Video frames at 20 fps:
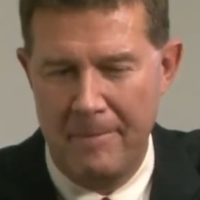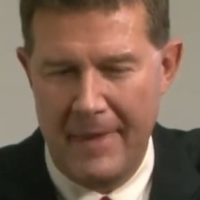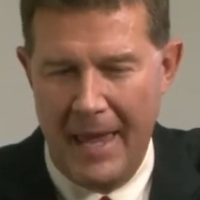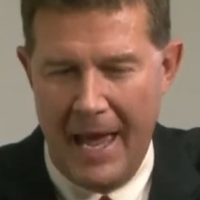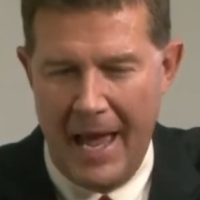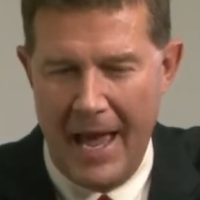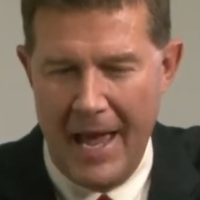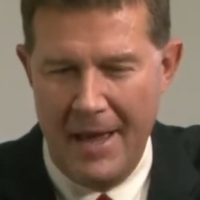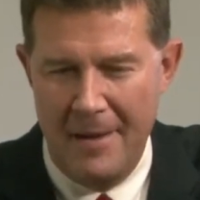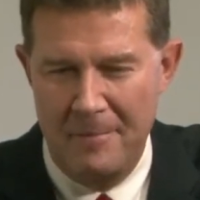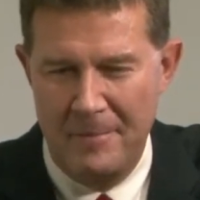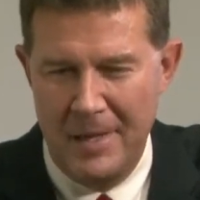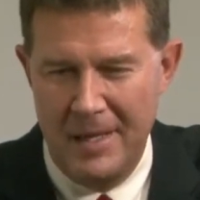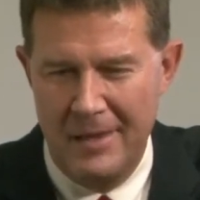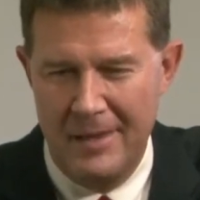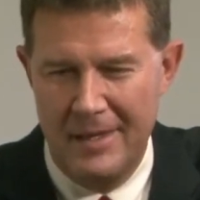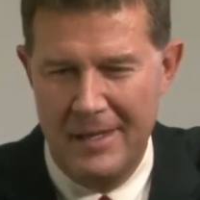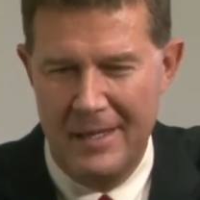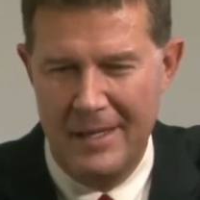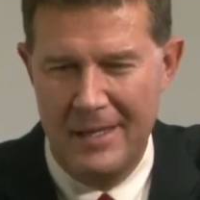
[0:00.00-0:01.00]
I have
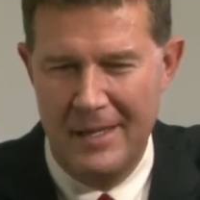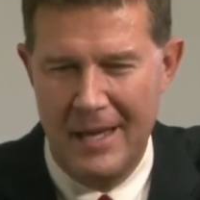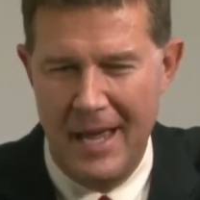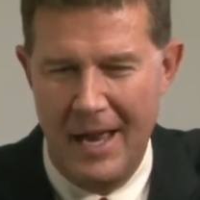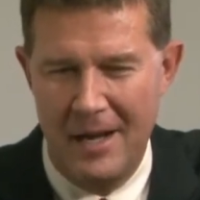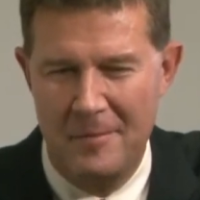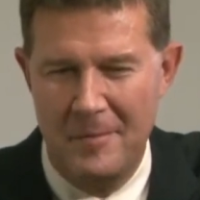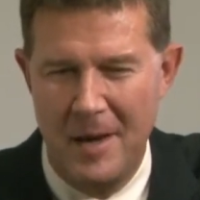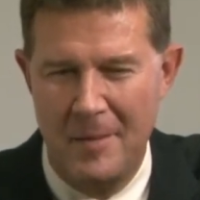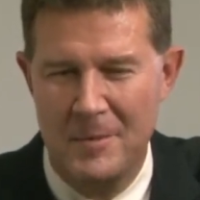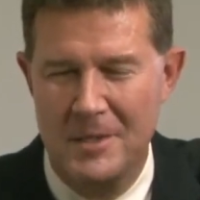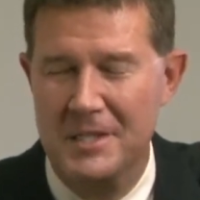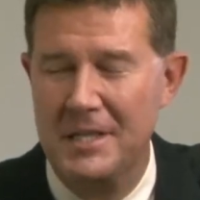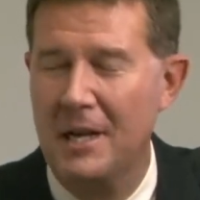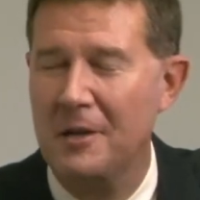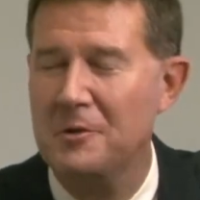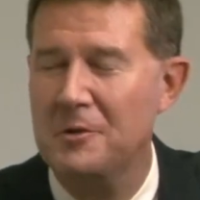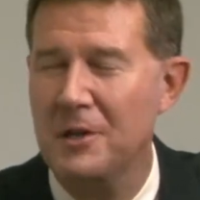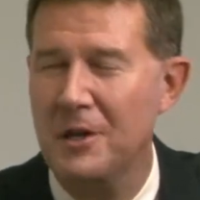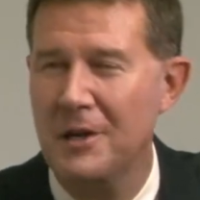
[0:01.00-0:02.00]
been the Alabama
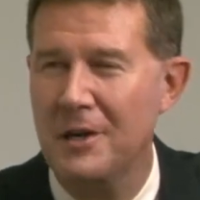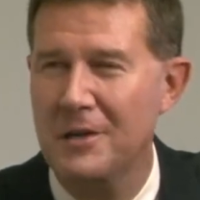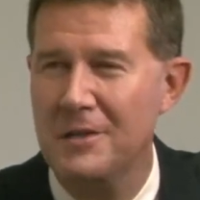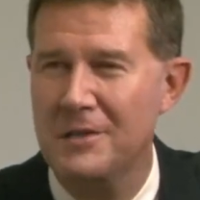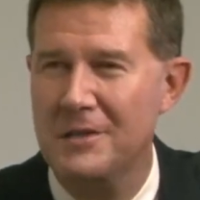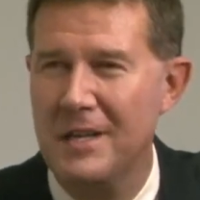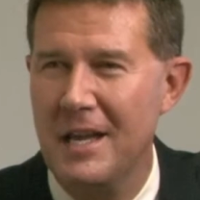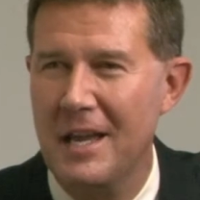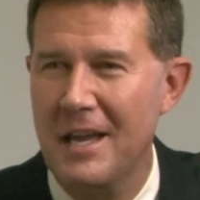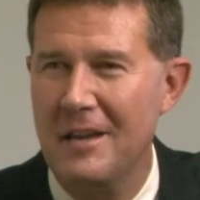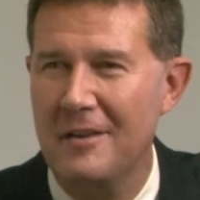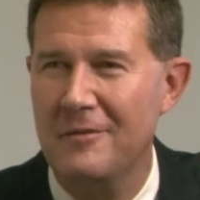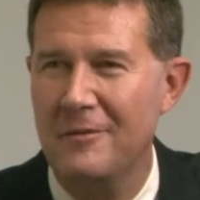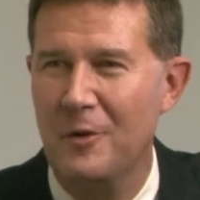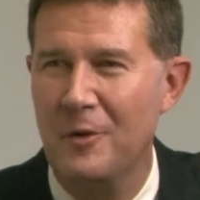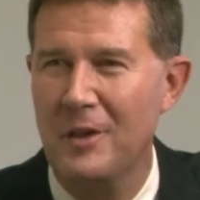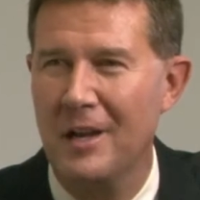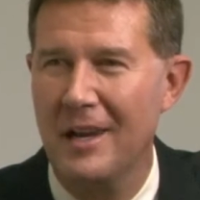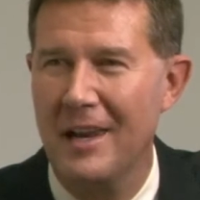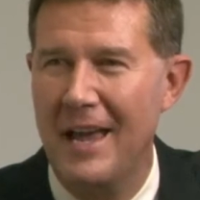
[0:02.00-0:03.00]
Secretary of State
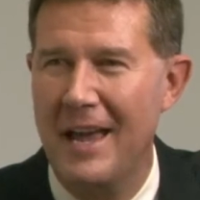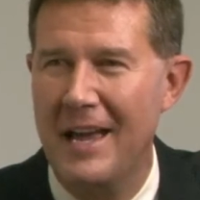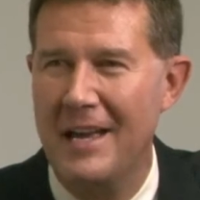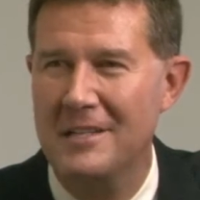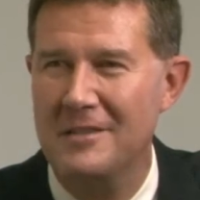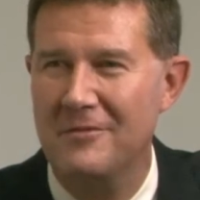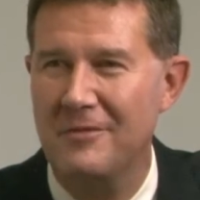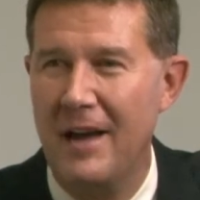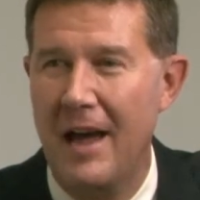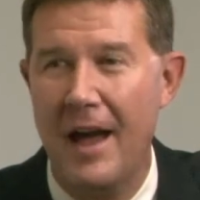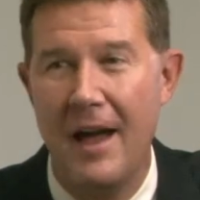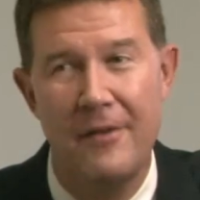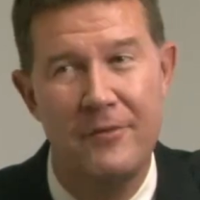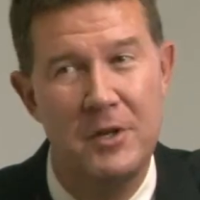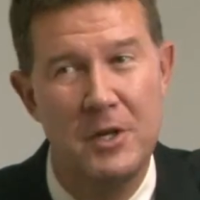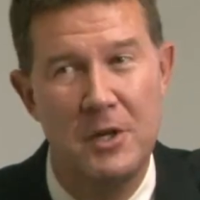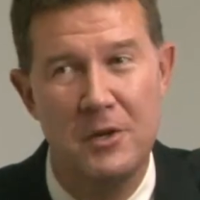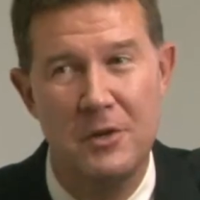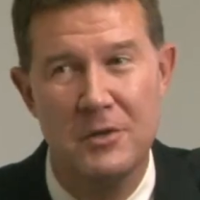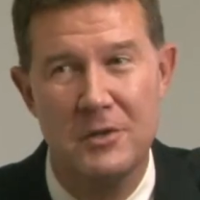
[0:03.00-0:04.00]
for the last 5
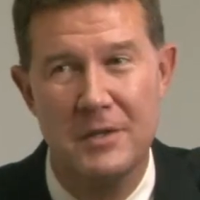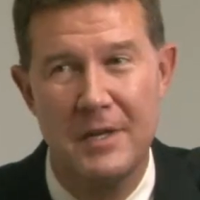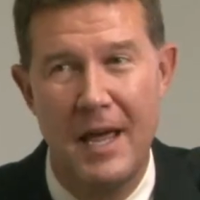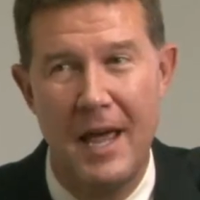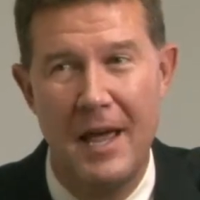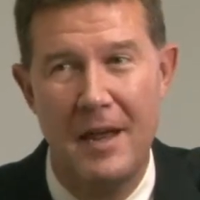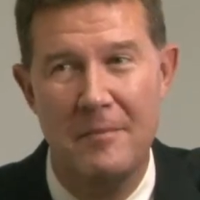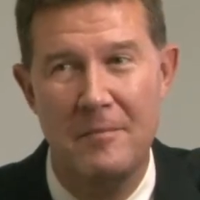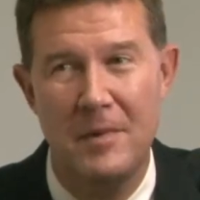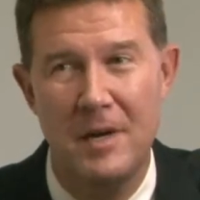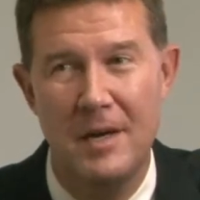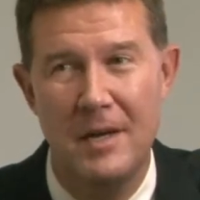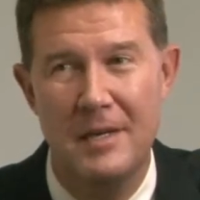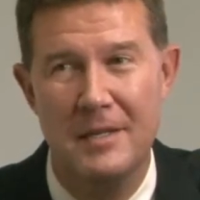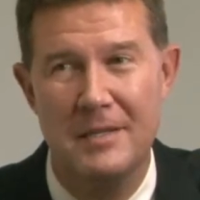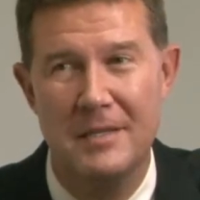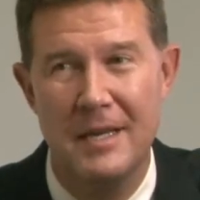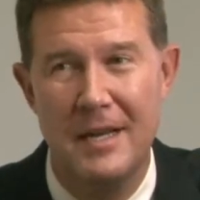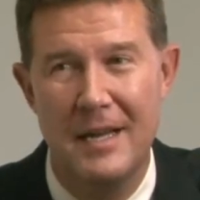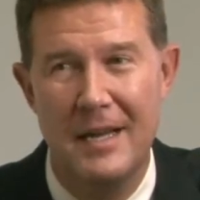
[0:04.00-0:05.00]
years, 9
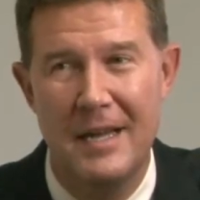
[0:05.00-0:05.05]
months,